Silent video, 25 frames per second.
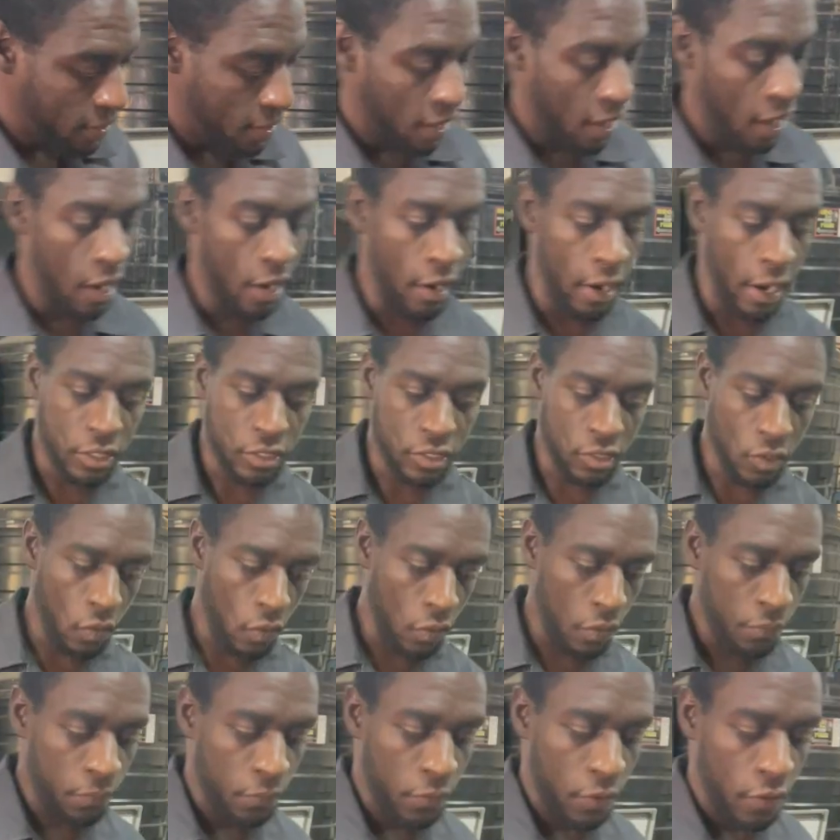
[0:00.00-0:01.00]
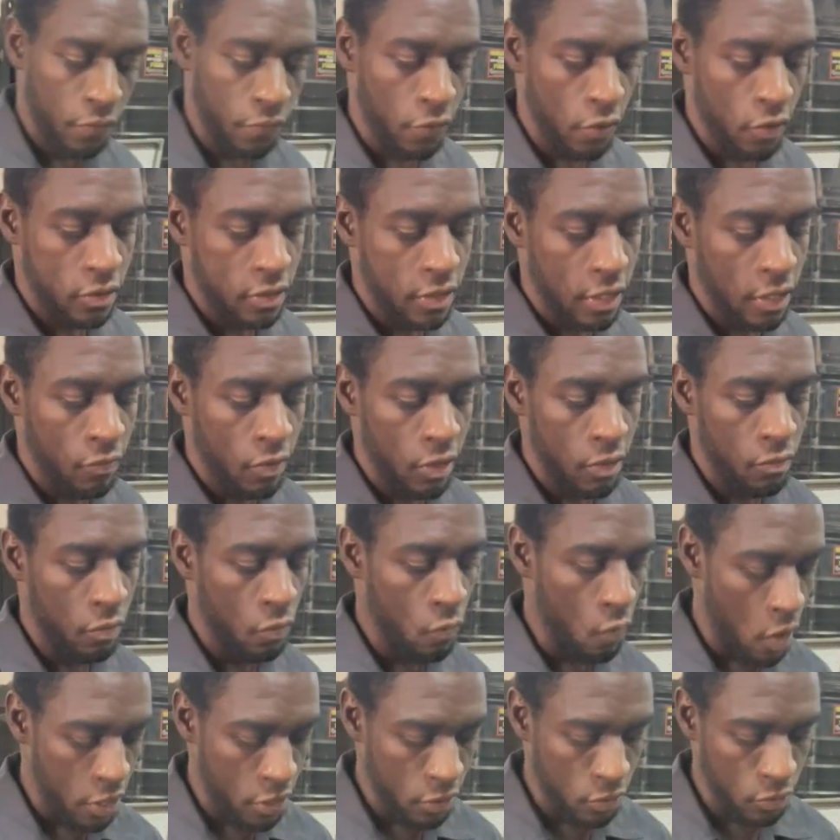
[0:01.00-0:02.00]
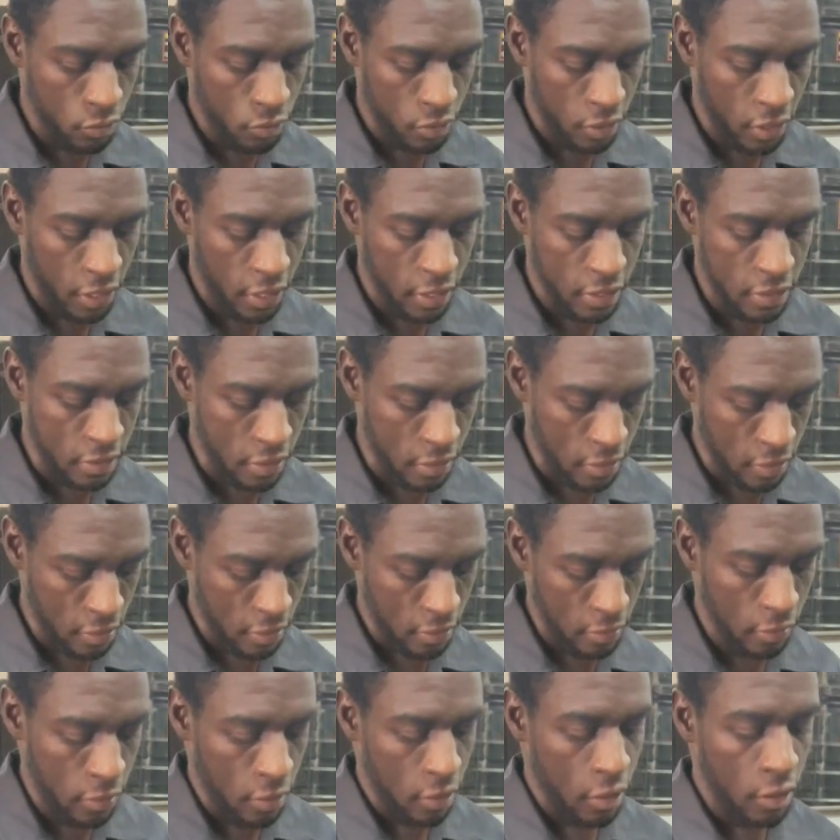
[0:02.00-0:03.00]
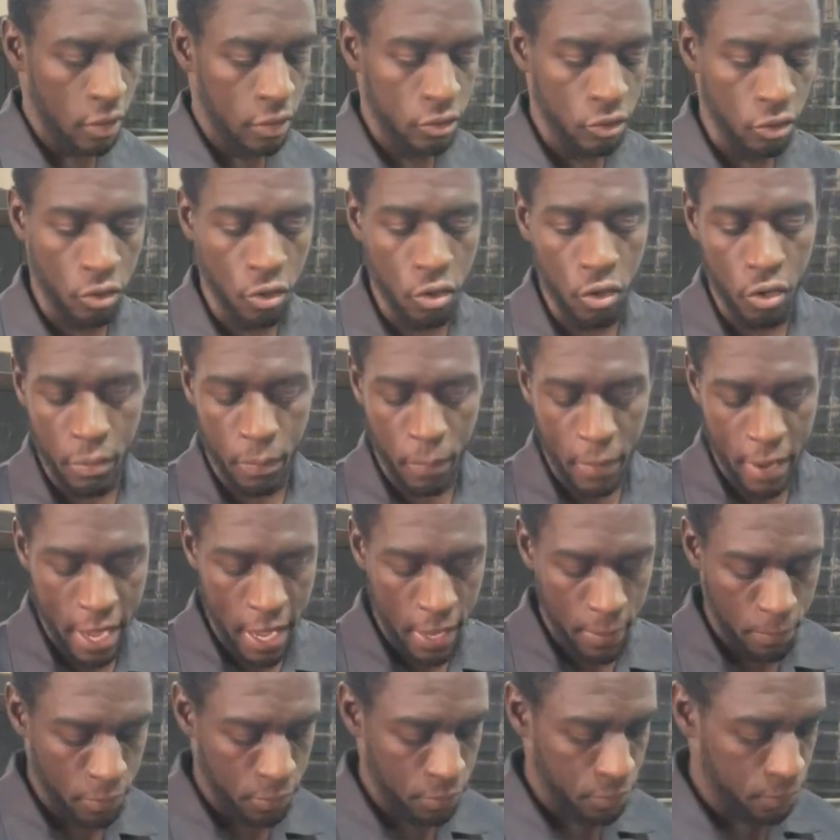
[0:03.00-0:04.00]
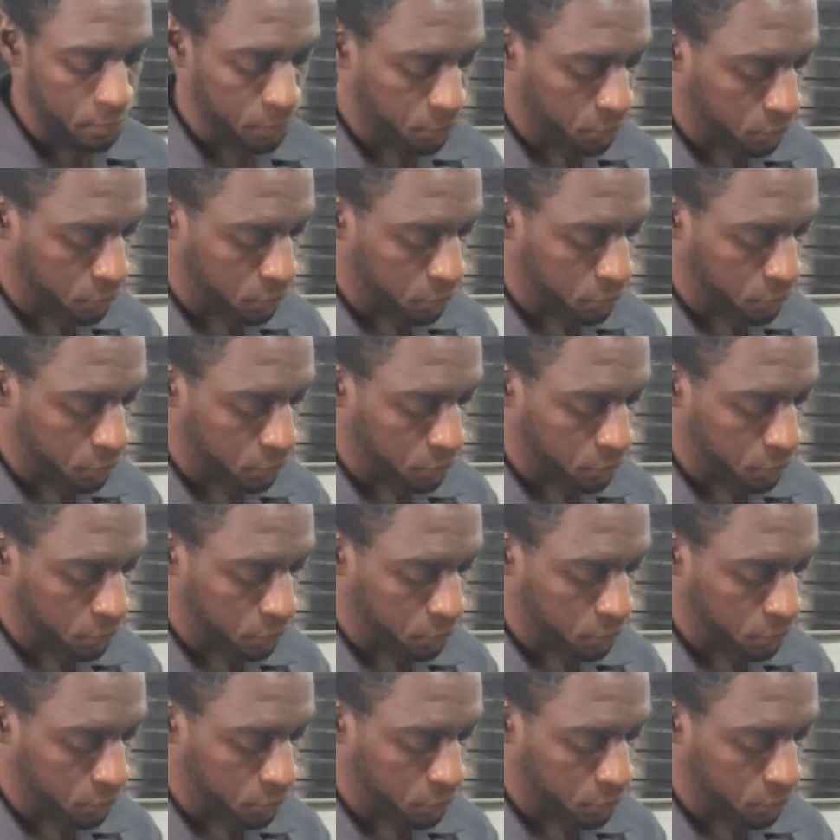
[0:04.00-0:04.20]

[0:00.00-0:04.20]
All right, so first thing we want to do is cut the pipe,